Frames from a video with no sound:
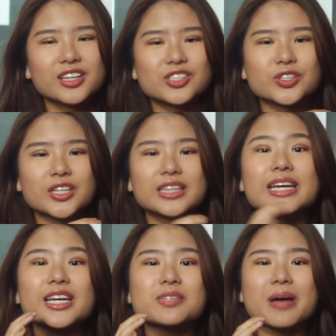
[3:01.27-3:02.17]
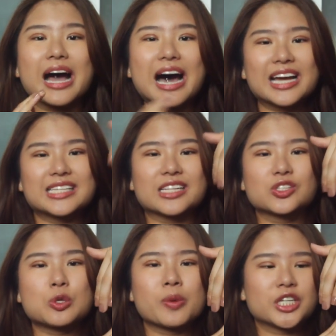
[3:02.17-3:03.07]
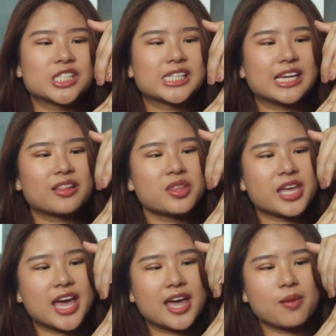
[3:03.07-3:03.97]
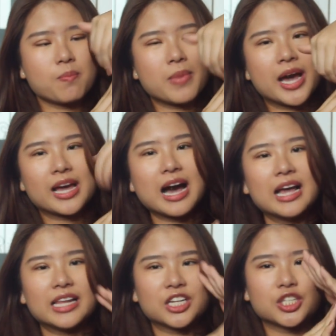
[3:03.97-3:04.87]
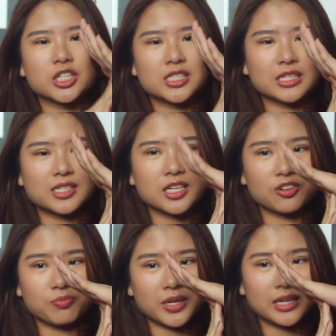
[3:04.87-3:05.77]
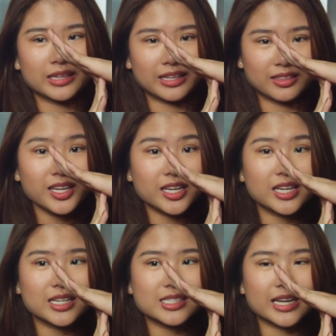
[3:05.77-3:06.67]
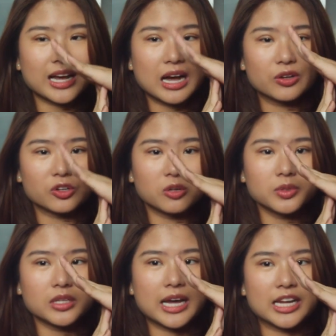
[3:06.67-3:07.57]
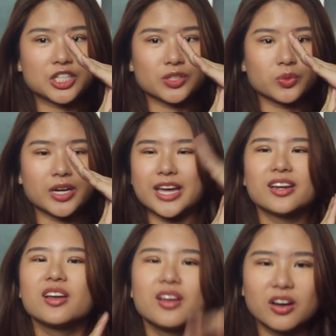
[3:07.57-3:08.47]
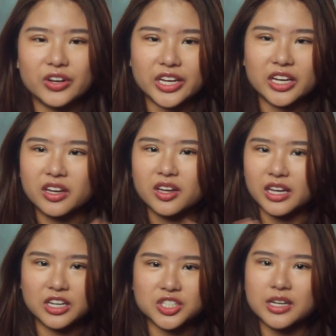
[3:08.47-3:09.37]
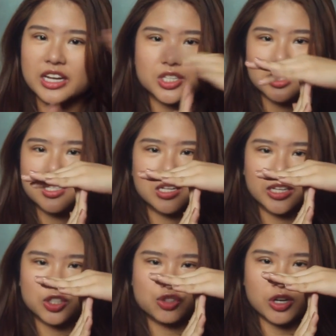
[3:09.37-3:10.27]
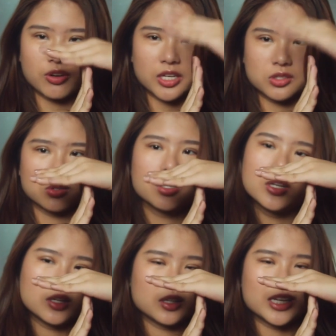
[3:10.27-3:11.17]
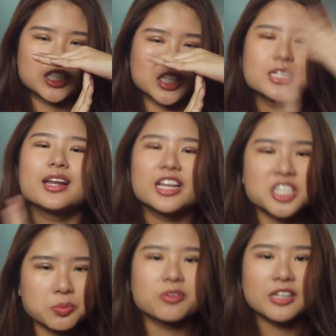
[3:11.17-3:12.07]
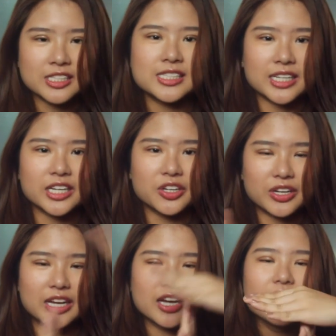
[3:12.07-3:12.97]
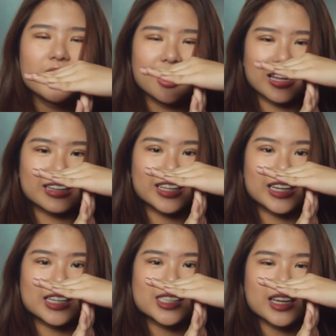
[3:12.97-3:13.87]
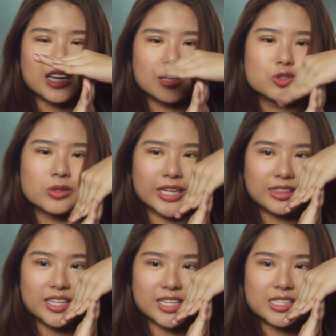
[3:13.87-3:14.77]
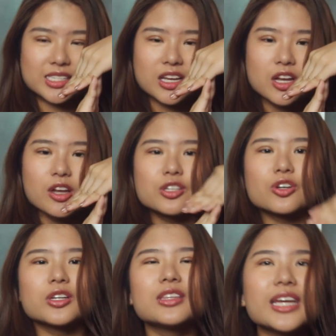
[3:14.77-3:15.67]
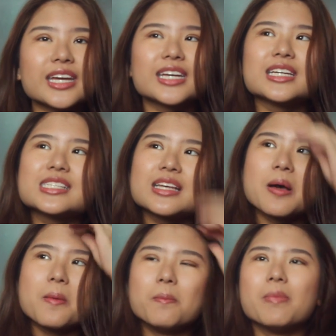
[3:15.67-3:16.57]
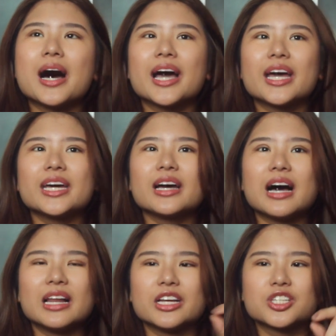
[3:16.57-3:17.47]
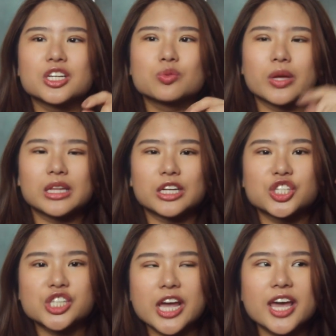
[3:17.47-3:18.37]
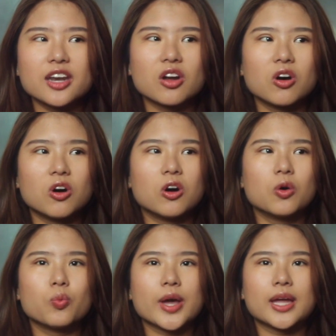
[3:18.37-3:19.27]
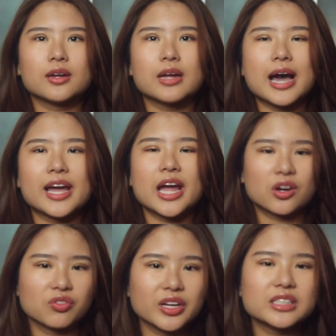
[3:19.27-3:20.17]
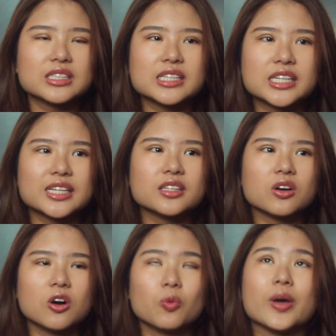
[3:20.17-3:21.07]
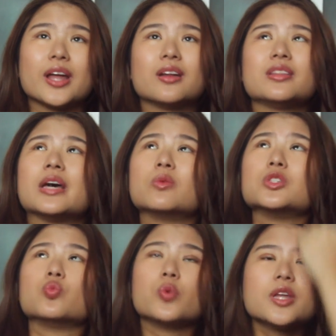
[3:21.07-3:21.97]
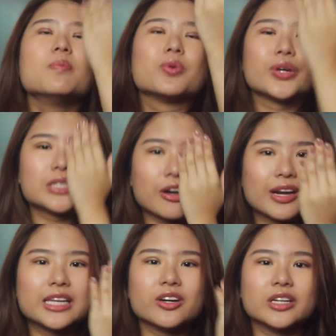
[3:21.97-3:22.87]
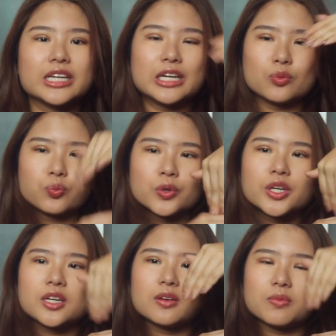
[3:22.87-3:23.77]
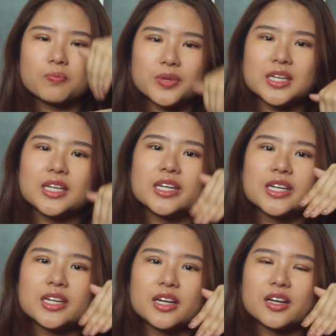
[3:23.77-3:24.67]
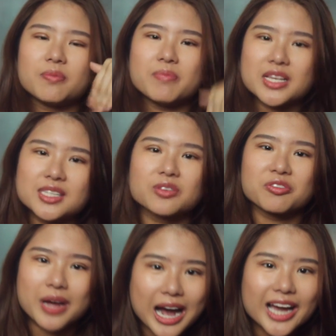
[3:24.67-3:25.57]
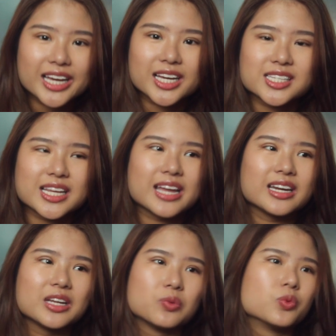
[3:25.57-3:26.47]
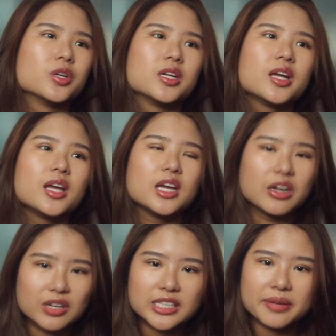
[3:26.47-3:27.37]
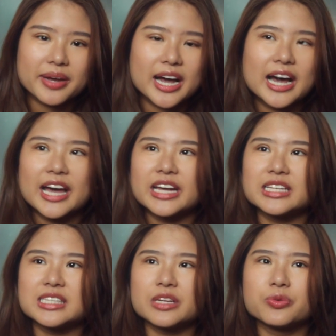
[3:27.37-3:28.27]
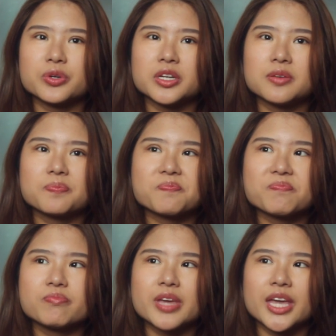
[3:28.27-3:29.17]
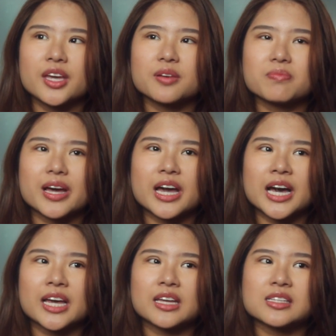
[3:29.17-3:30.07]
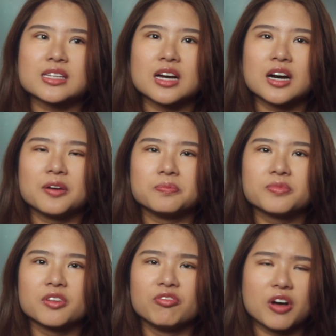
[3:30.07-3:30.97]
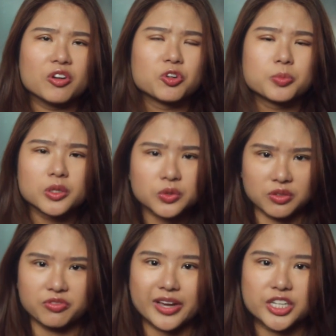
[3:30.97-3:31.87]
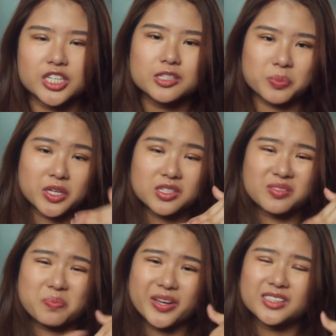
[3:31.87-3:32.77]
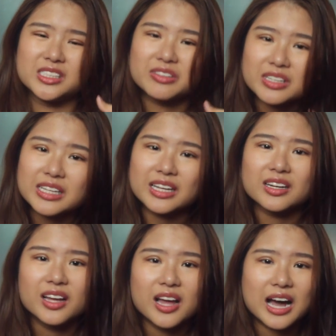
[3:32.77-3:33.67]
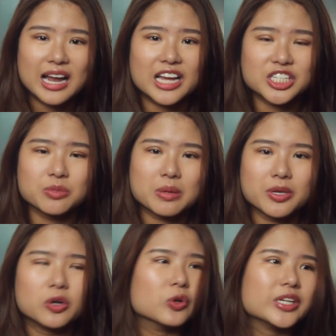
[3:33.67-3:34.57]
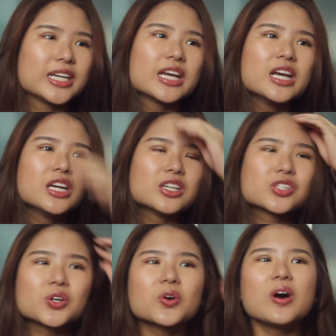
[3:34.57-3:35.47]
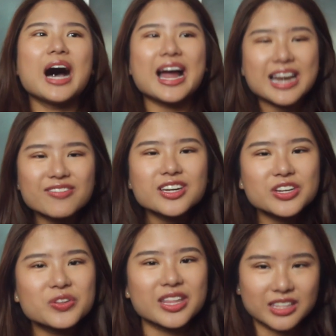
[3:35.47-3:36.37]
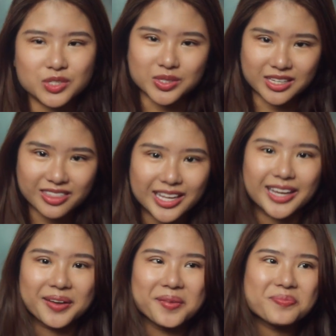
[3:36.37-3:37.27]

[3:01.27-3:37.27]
So the thing is, my eyes had so much skin that my eyelashes, instead of being like this, like how normal eyelashes were, and okay, Asian lashes, they're like straight, right? So let's just be realistic here, okay? Like this to like this. So the thing is, my eyelashes, when they shed, or when I aggravated it, or when there was wind blowing directly on it, it would be messing with my eyes, and it would irritate my eyes. It would make my eyes vulnerable to infections because of the bacteria that eyelashes may be holding. So I never knew that this was a thing.